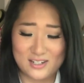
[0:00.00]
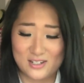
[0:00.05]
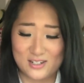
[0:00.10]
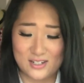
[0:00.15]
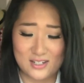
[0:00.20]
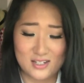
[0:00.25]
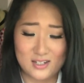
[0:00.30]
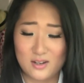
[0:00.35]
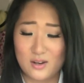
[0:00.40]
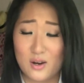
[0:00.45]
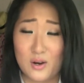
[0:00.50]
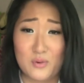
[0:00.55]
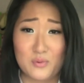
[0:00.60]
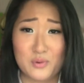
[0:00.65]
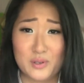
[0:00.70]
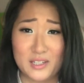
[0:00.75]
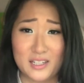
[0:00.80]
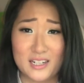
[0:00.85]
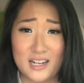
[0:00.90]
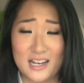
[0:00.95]
It's just
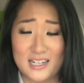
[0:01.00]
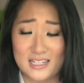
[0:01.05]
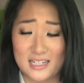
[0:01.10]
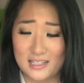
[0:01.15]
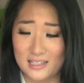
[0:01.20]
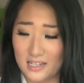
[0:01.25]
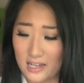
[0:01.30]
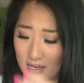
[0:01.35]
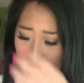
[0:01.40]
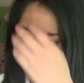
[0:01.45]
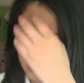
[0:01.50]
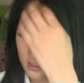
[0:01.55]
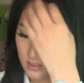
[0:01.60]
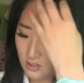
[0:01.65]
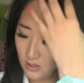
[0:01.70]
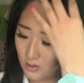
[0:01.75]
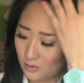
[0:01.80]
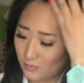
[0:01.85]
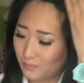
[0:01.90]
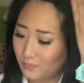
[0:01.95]
really nice and light
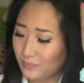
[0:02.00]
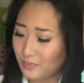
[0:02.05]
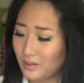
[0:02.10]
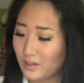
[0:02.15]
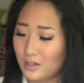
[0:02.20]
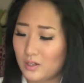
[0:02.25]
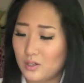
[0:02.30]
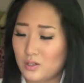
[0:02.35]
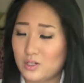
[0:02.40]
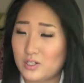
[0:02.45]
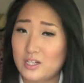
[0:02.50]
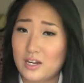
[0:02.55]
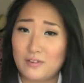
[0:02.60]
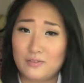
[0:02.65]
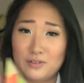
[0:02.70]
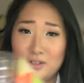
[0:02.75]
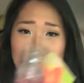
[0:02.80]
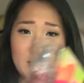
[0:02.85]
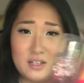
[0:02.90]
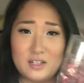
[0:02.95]
so you should
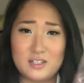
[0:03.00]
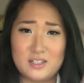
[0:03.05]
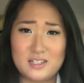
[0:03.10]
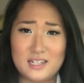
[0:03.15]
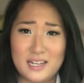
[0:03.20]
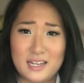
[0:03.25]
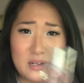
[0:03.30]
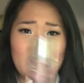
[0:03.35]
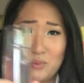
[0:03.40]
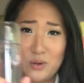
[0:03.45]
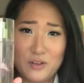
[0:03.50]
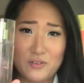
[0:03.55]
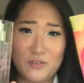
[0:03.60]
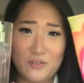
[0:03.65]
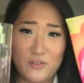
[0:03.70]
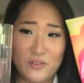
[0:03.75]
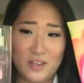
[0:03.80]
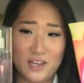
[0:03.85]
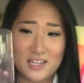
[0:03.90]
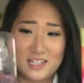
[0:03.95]
definitely take a whiff
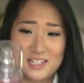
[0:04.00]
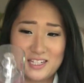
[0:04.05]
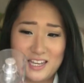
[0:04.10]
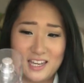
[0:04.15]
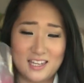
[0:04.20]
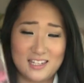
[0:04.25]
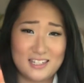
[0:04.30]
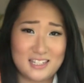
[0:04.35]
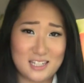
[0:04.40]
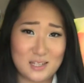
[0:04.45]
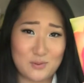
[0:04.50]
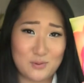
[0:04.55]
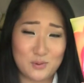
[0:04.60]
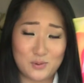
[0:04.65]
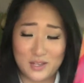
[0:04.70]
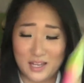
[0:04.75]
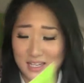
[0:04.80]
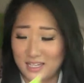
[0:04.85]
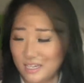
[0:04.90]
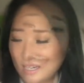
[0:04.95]
of this and see if
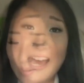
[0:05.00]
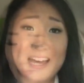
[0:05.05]
you like it.